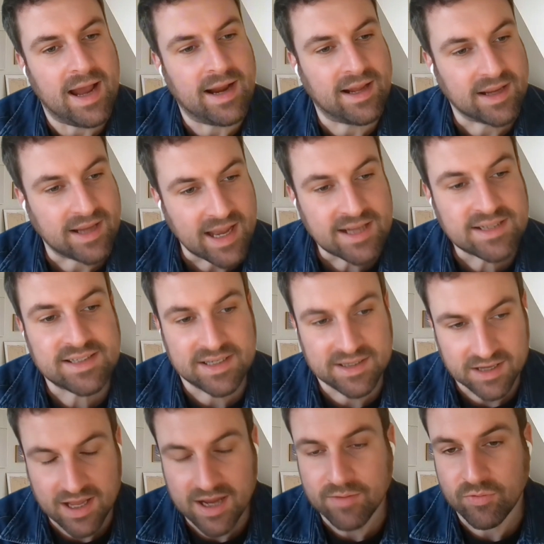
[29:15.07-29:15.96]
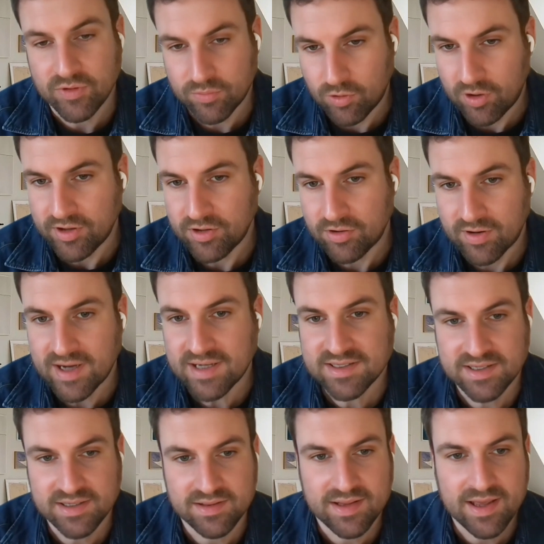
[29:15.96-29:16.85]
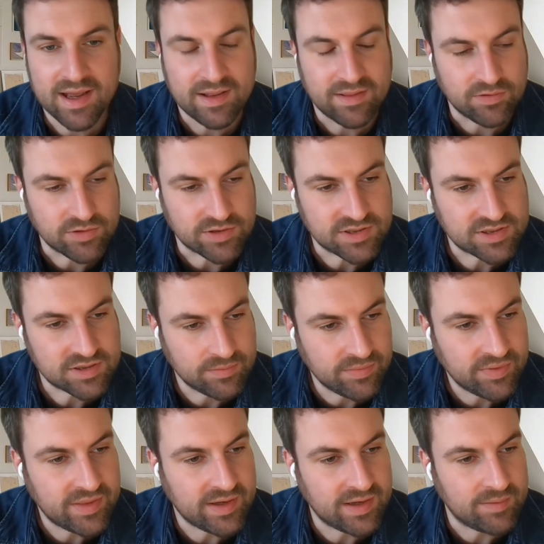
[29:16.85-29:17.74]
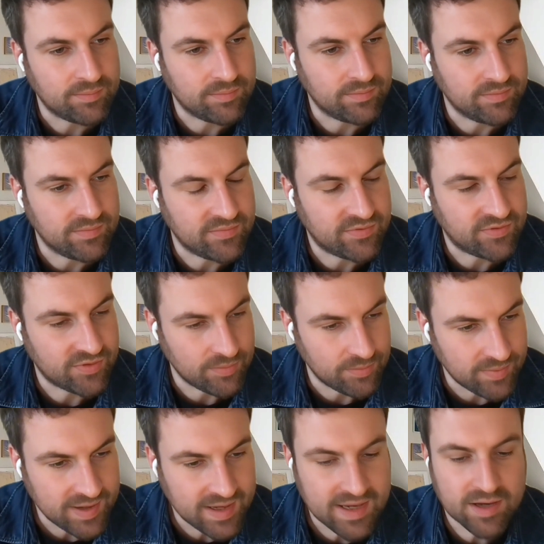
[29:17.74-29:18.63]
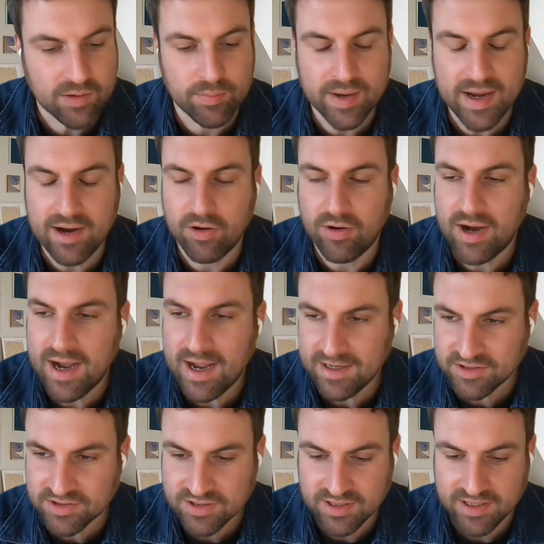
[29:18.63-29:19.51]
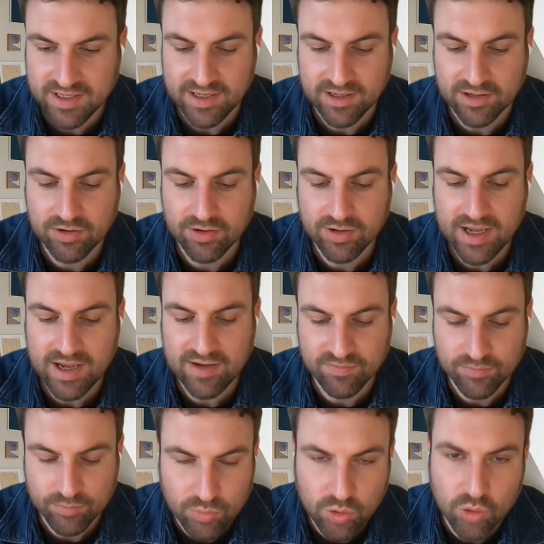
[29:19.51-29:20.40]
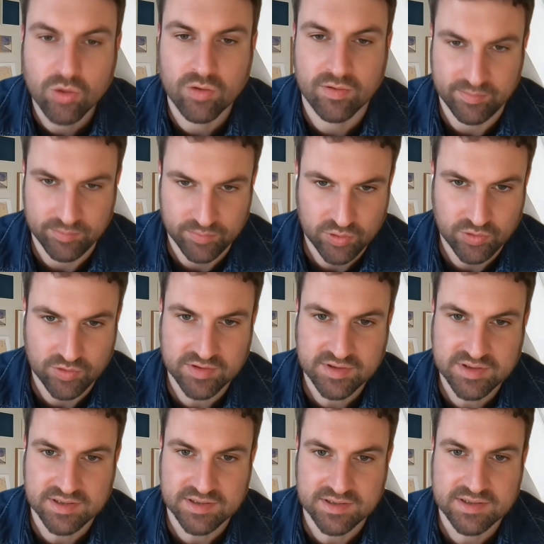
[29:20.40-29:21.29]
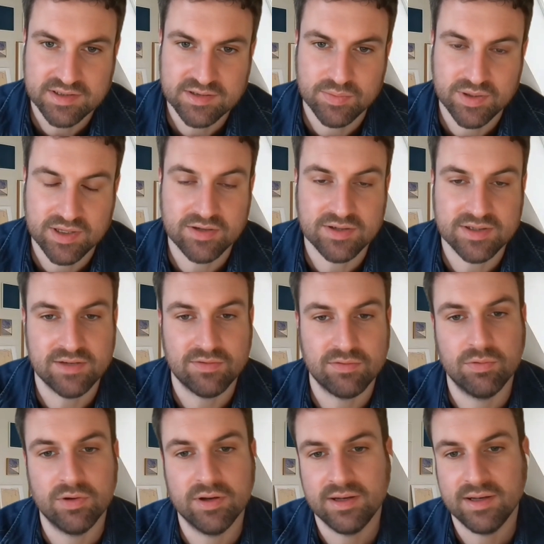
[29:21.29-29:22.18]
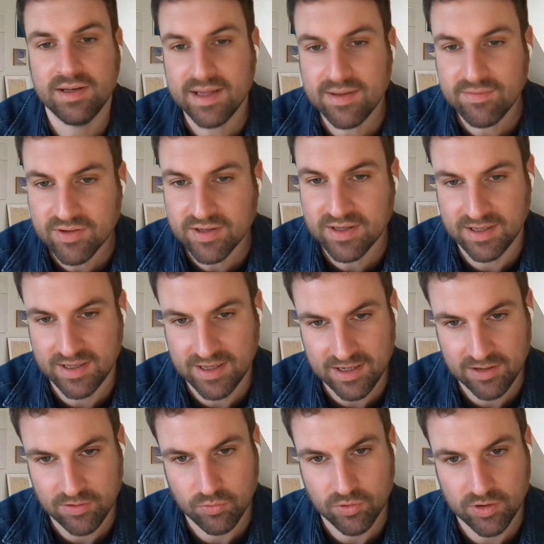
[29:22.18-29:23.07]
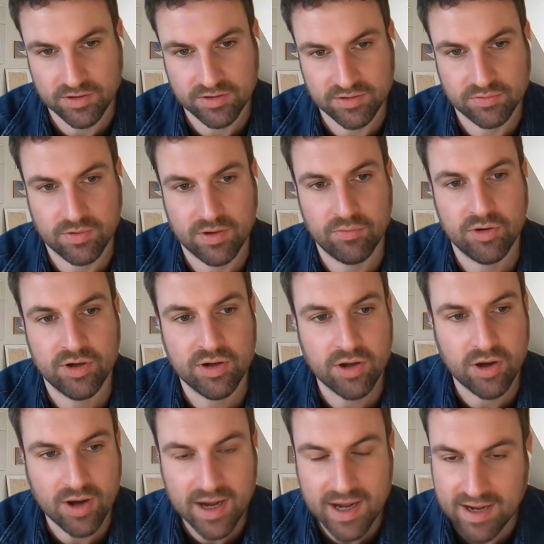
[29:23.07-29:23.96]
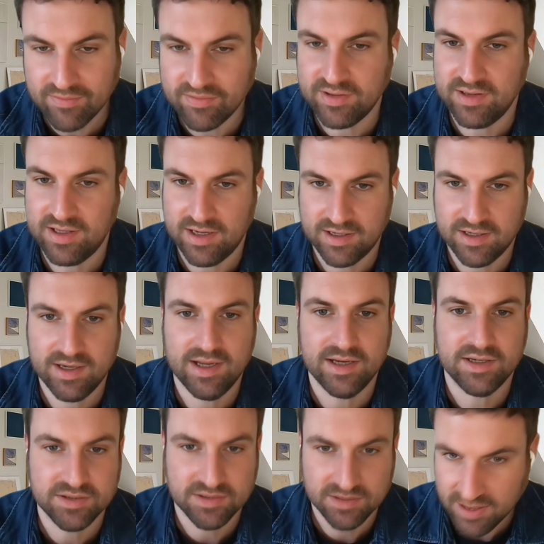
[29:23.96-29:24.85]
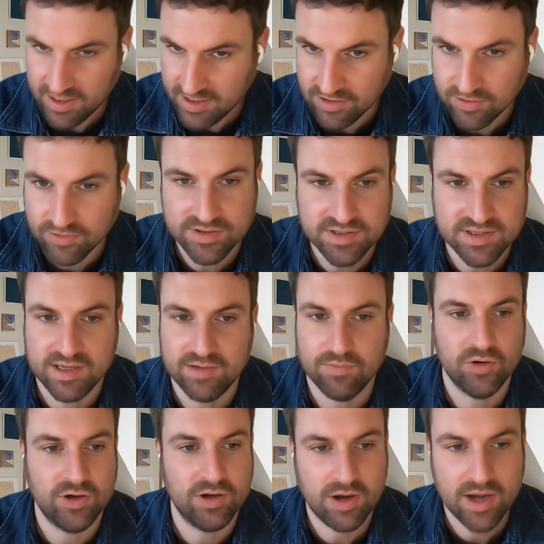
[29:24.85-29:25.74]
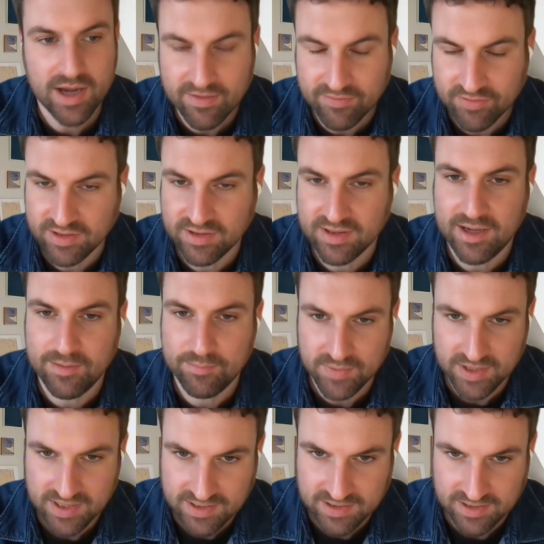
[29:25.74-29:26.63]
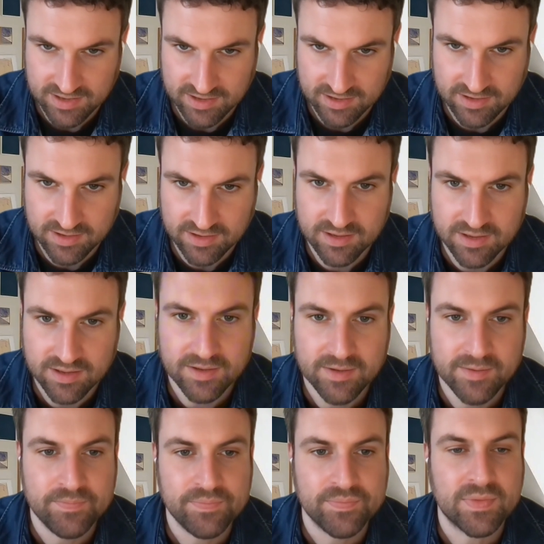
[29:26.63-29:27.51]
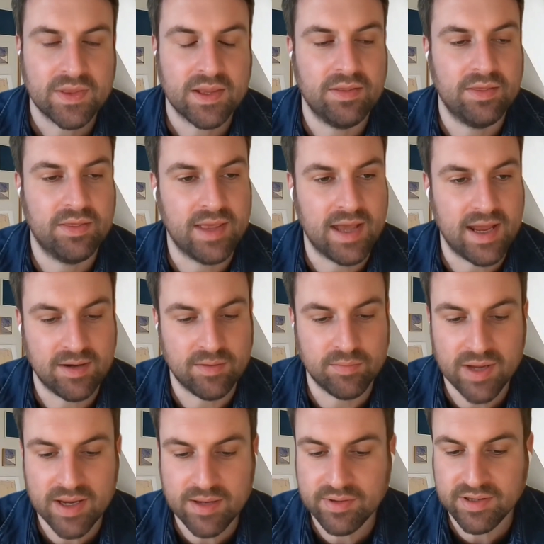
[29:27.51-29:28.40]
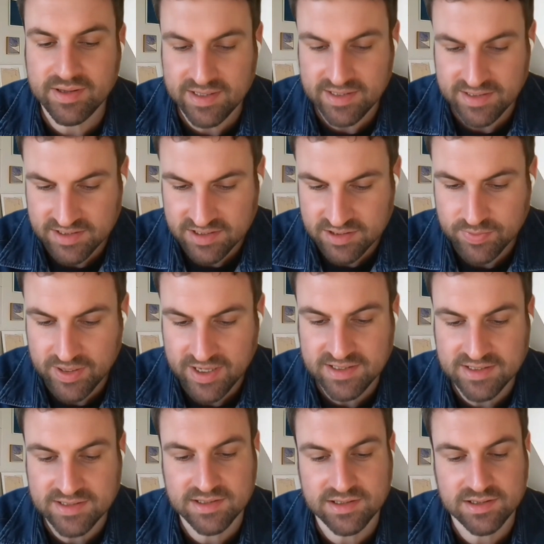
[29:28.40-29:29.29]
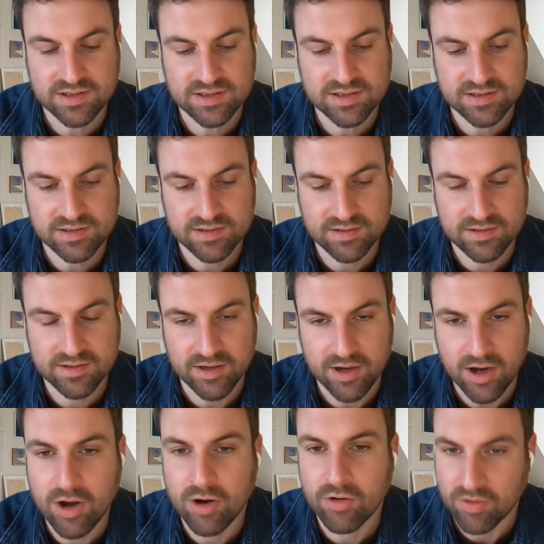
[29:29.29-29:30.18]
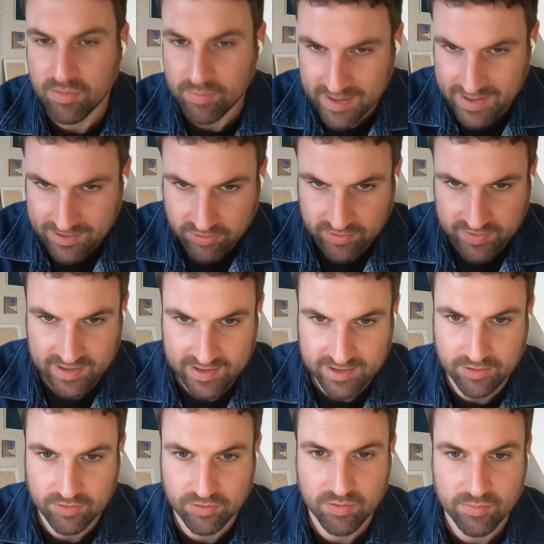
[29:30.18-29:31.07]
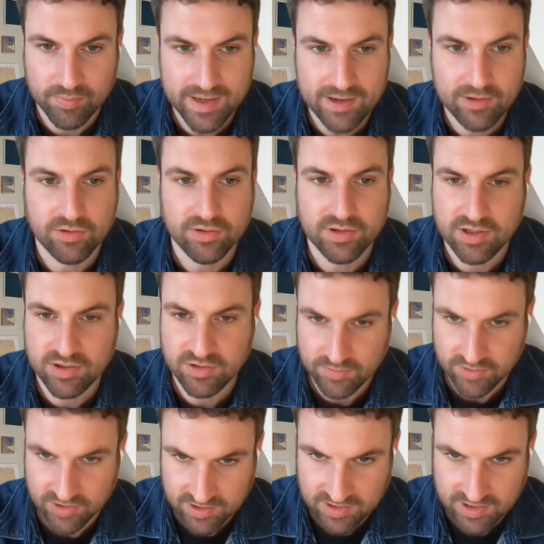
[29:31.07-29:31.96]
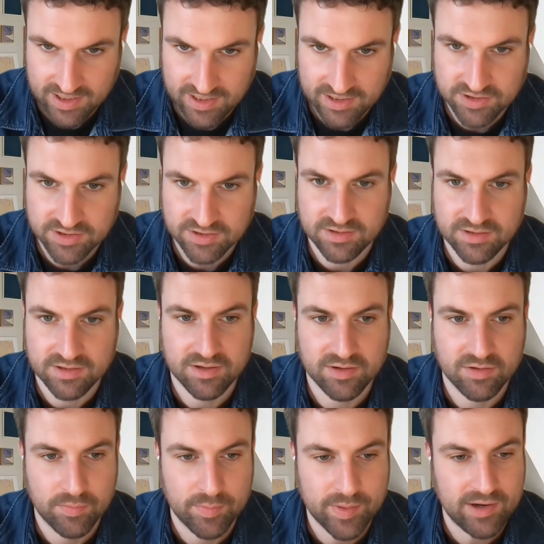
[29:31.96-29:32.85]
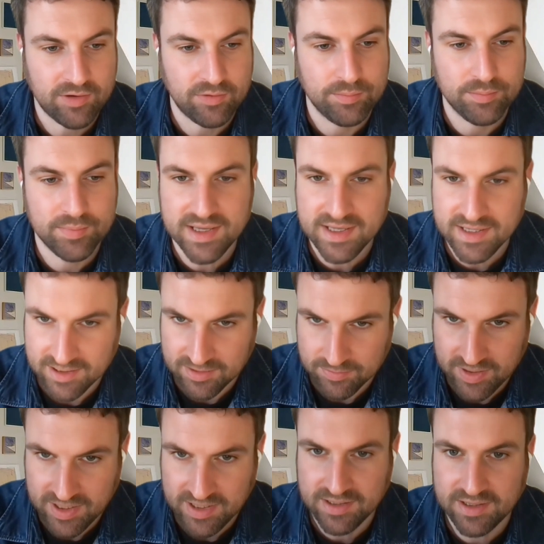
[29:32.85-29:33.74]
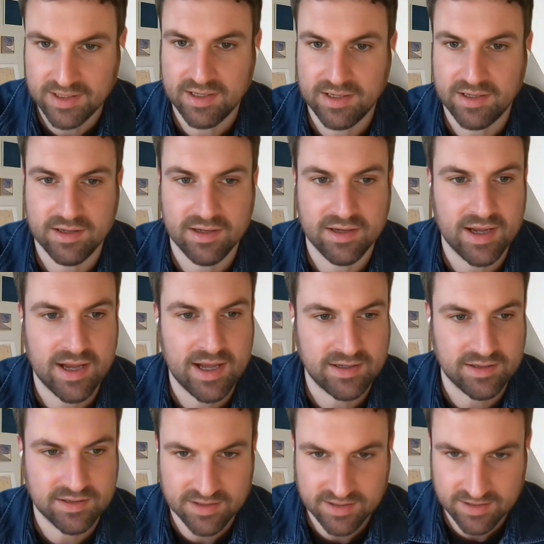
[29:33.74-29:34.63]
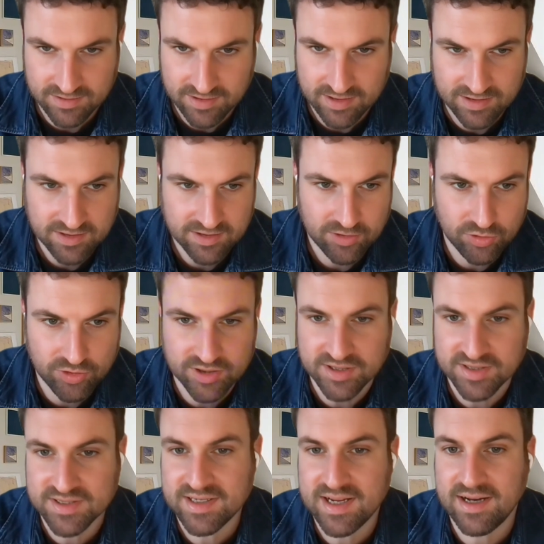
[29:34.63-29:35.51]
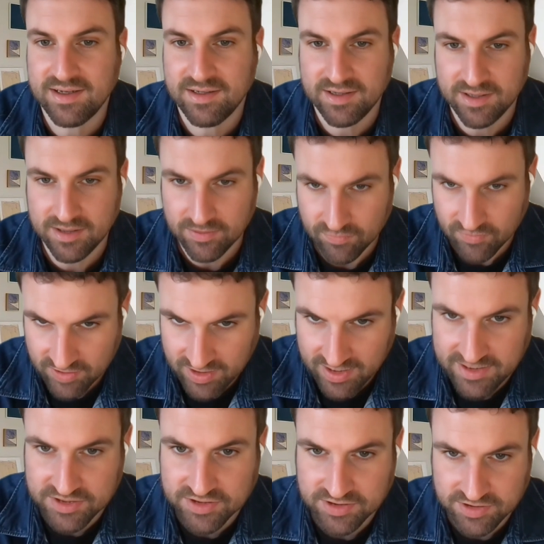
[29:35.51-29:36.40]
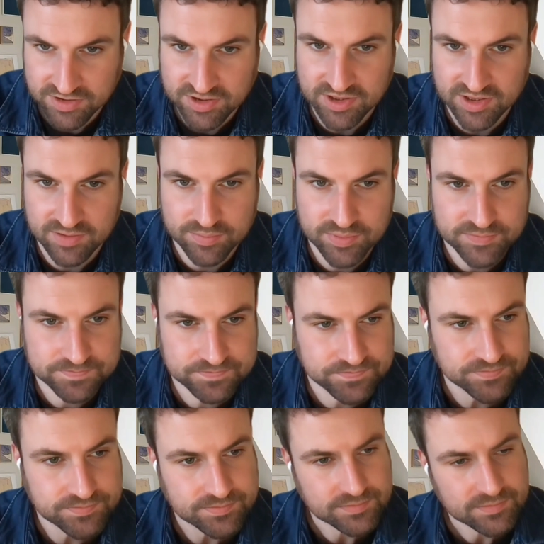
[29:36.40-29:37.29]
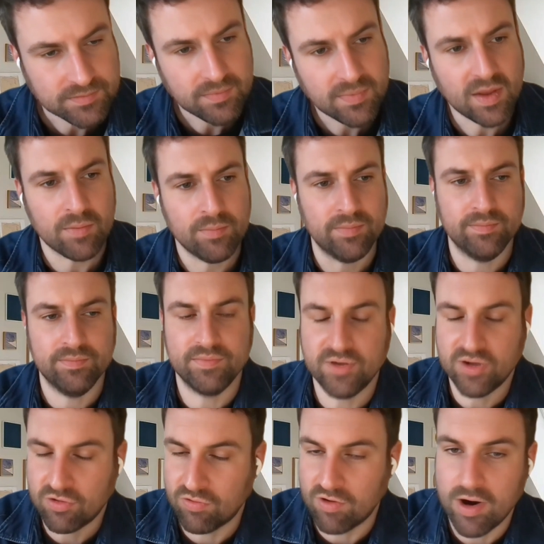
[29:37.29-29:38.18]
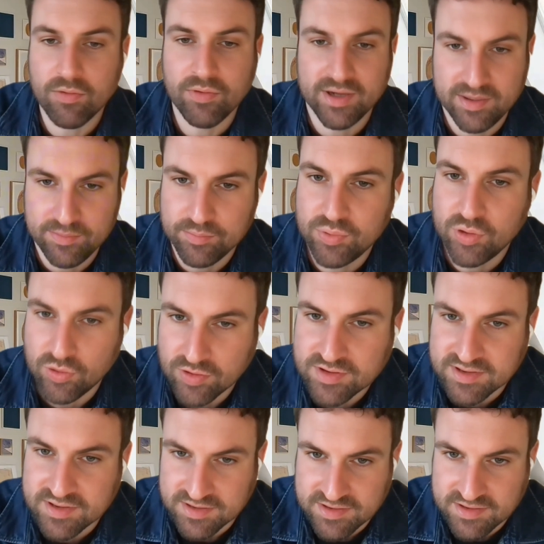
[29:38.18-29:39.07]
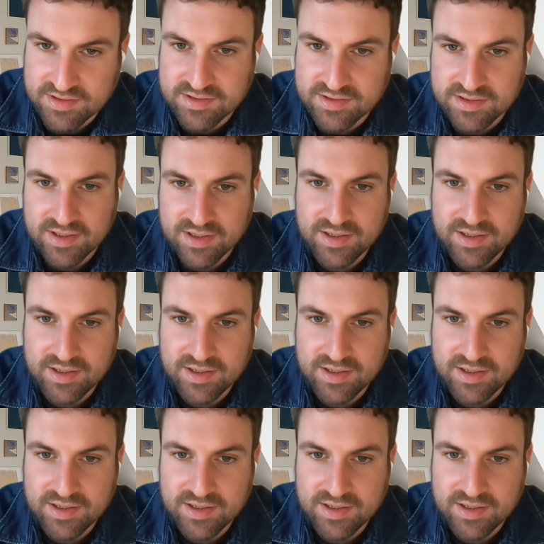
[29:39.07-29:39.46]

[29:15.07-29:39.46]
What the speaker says: And I guess in line with what you're asking there was something for me about actually it could have more importance, because if we're living in a world where we're not having that connection, like you're saying, we're not having that meaning, then maybe these spaces that are about that are about human connection, that are about meaning making and understanding of relationship, grow in importance.